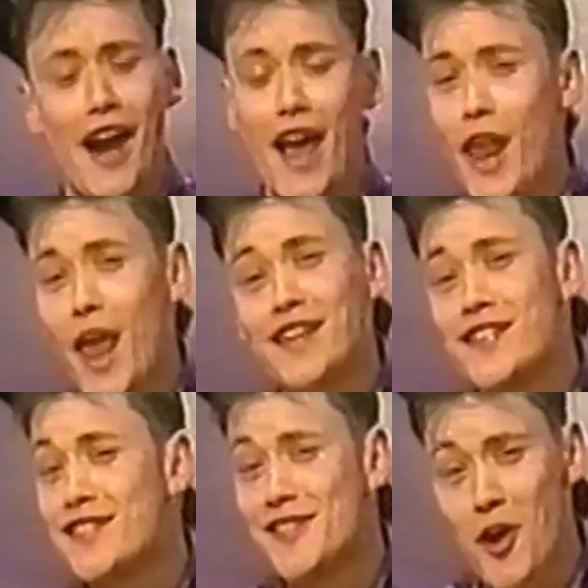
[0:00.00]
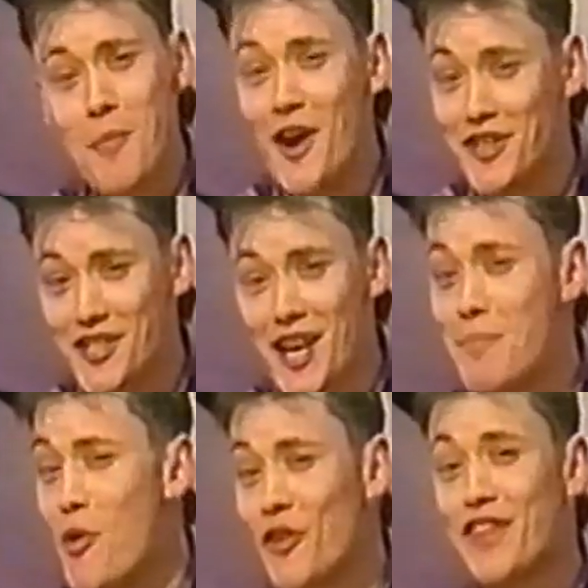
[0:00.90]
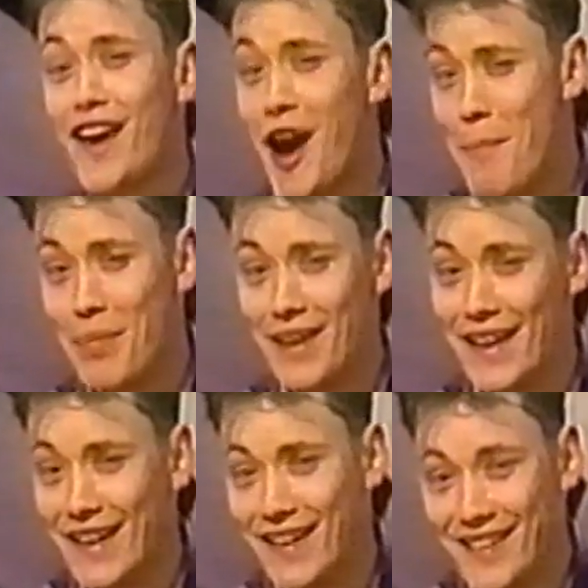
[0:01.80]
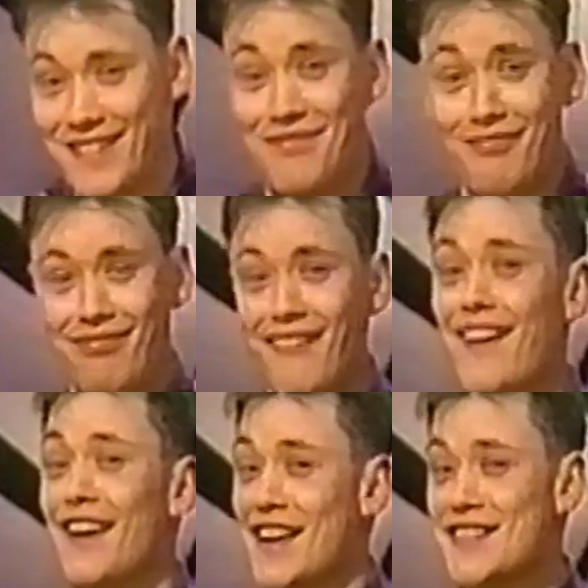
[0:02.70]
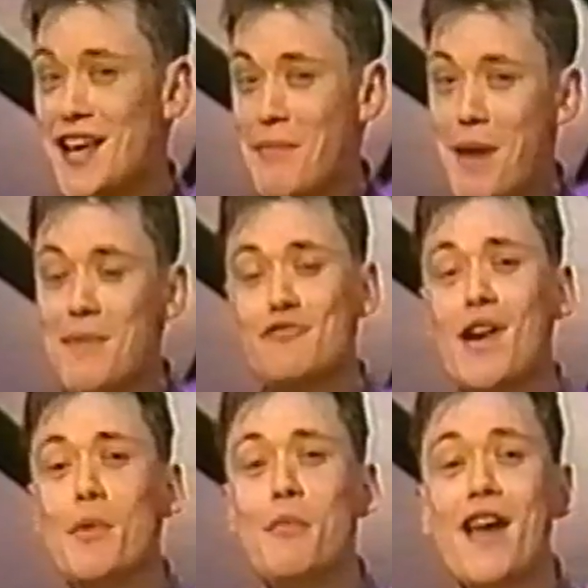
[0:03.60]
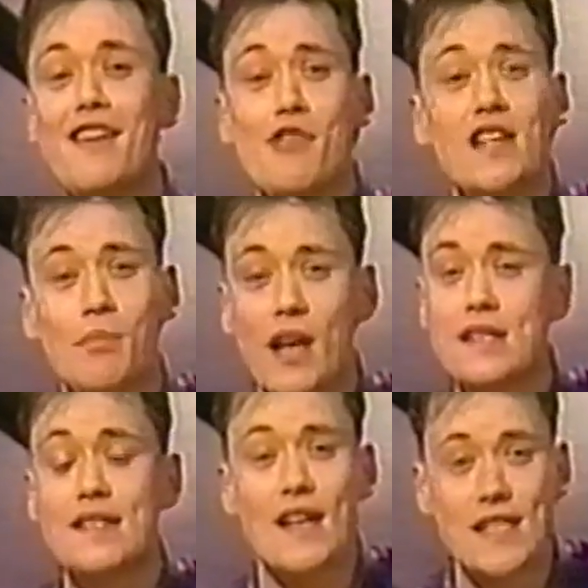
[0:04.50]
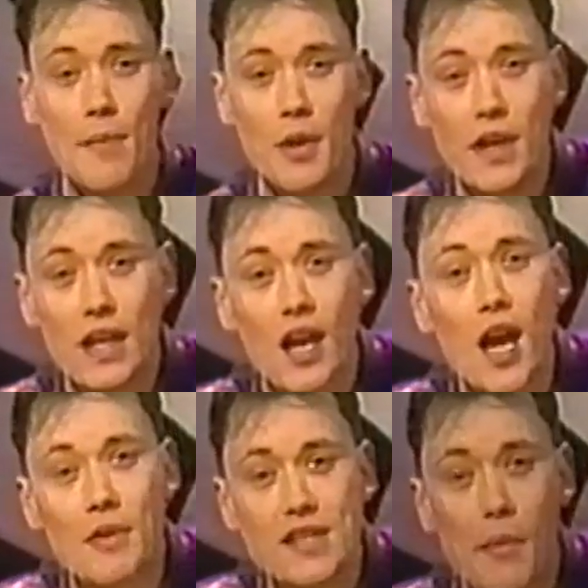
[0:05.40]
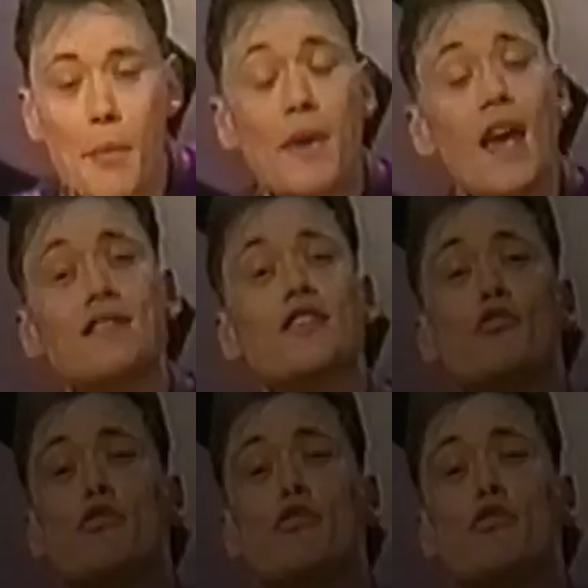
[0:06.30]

And I liked it so much, I bought the company. That's time I mess around with razor blades, it's that time of the week, uh, once again, we cast a